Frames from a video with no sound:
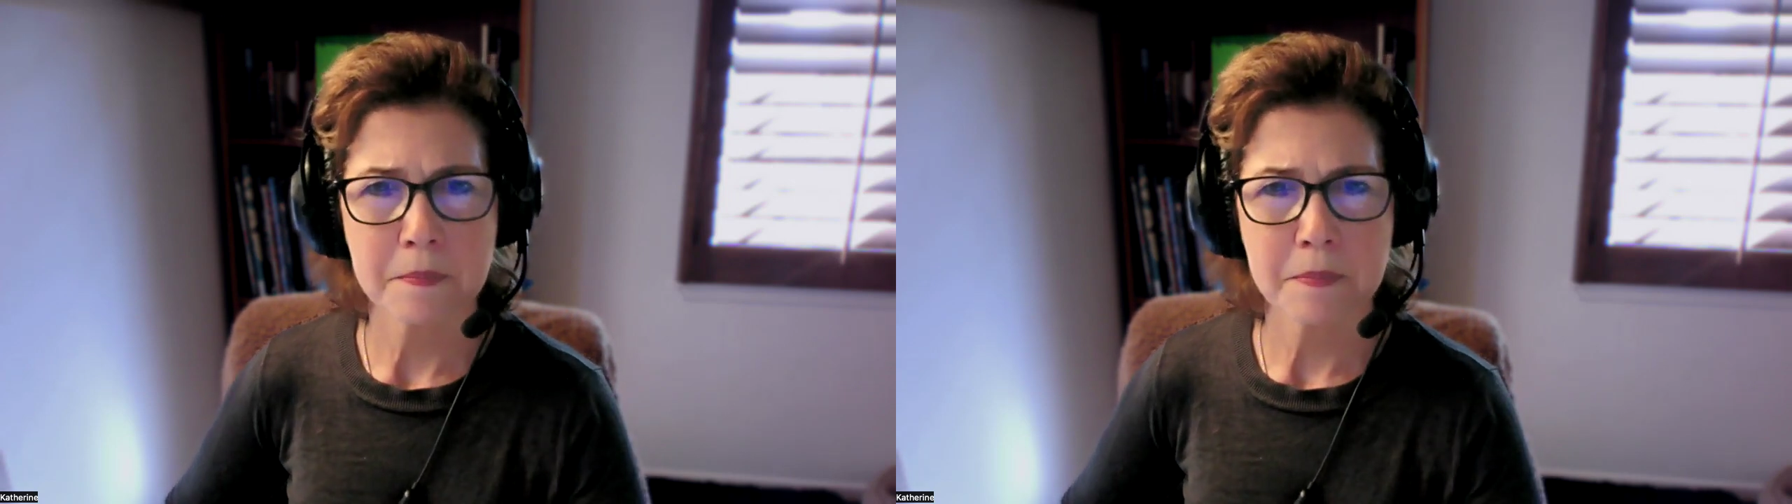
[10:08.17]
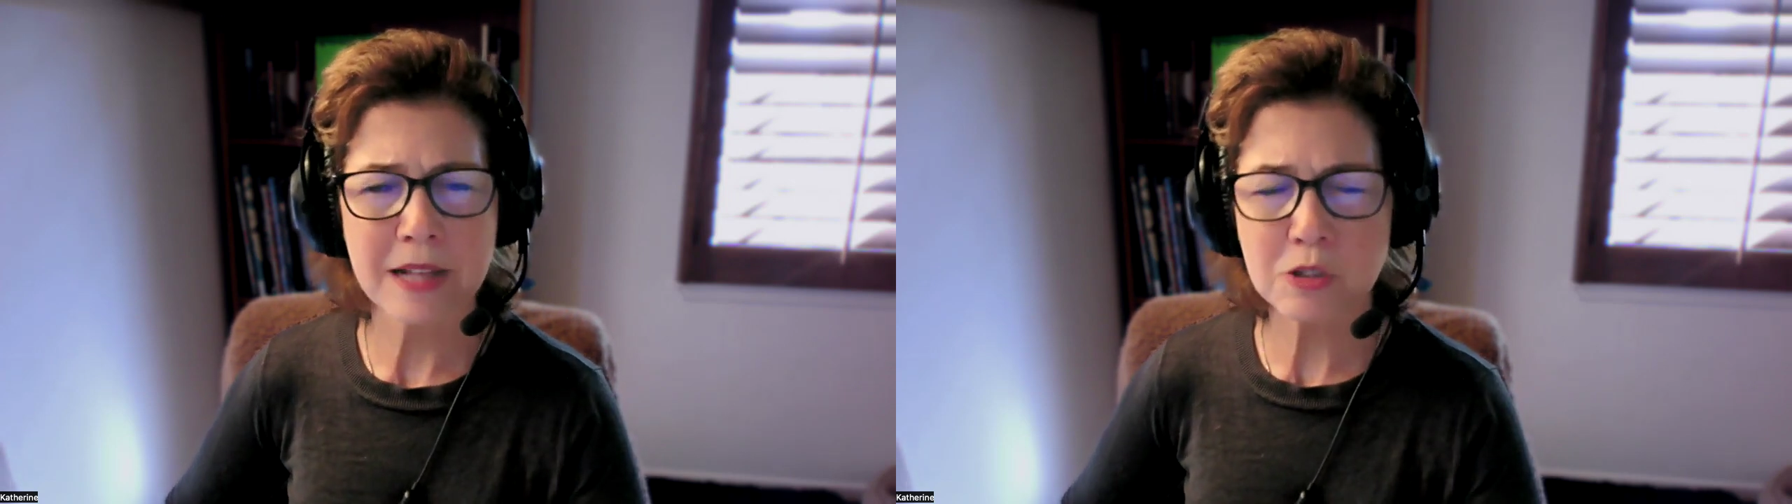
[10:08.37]

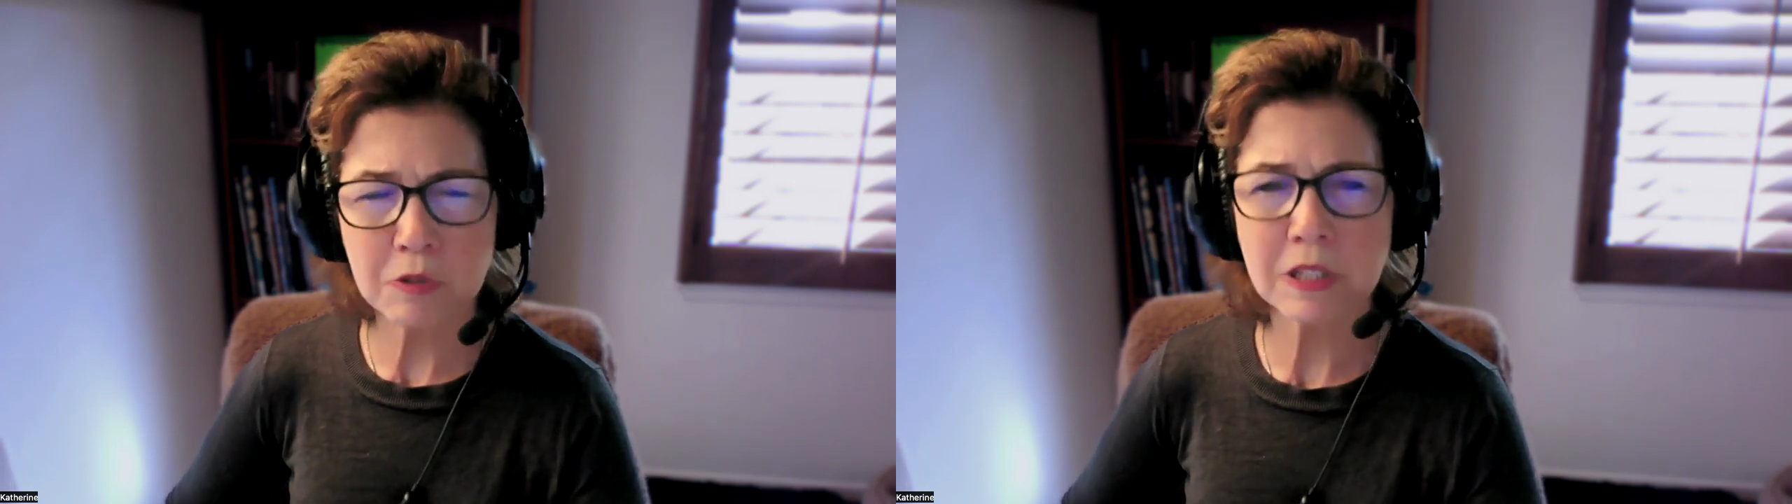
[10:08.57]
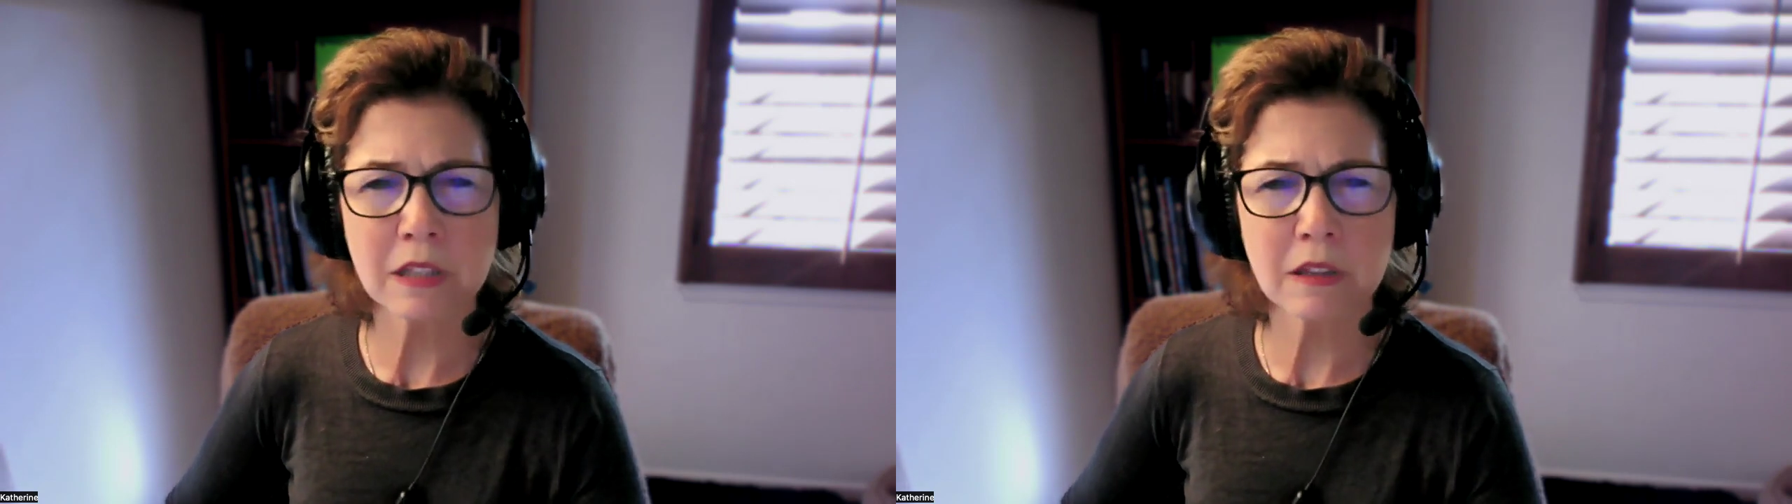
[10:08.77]
That's
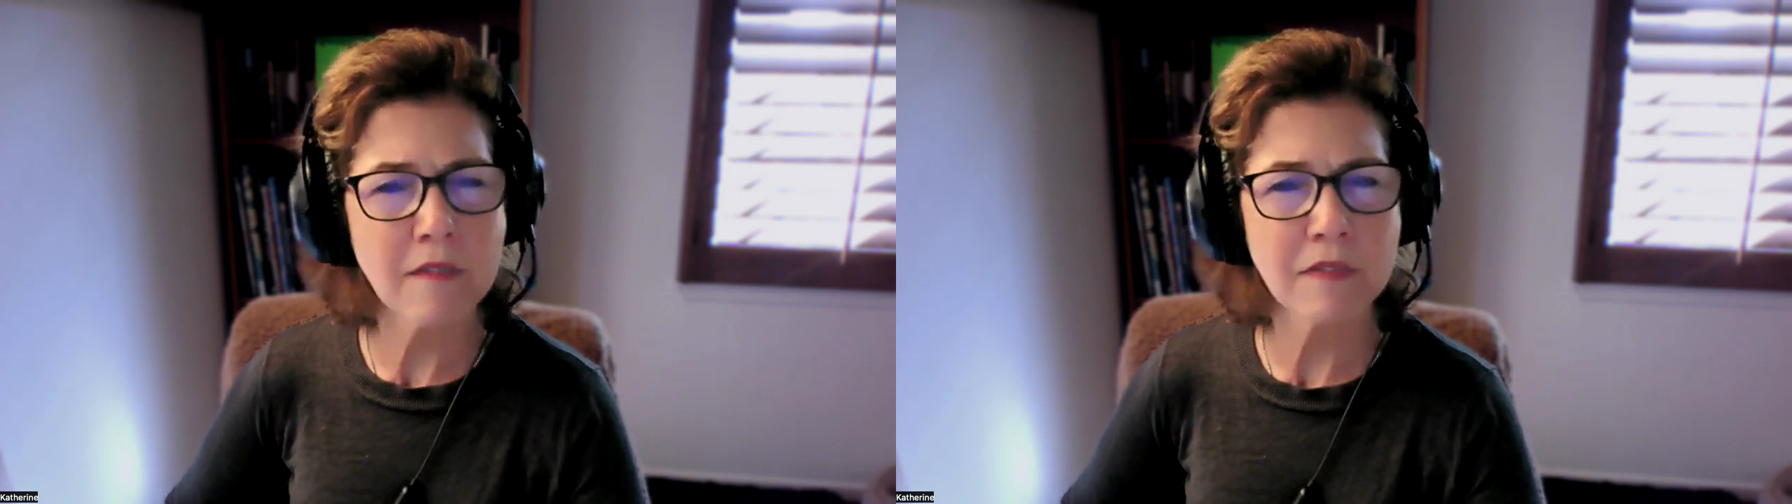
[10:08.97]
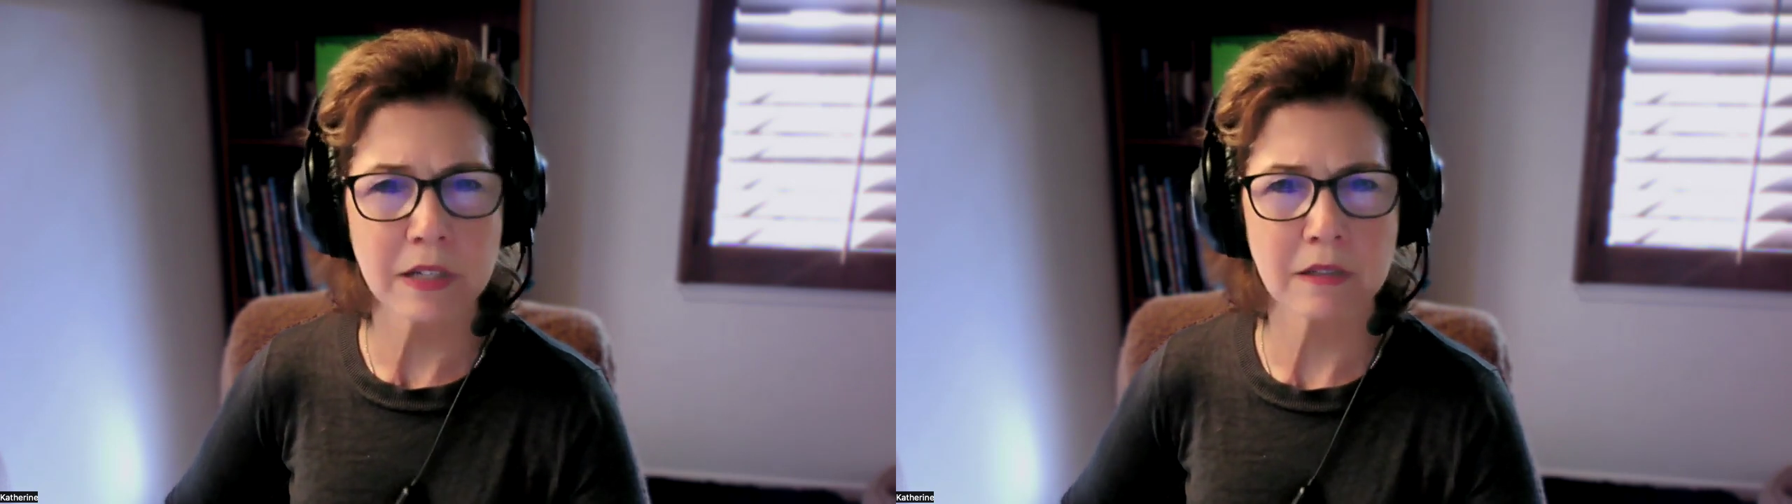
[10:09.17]
really
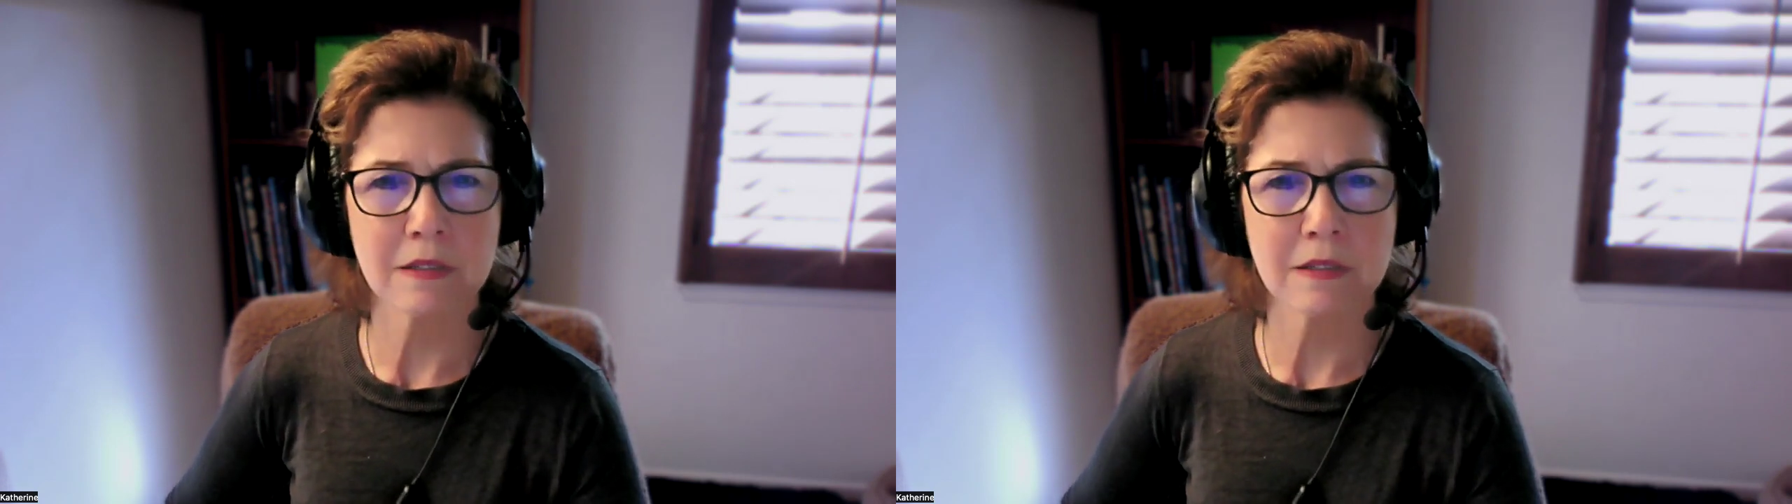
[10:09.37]
loving.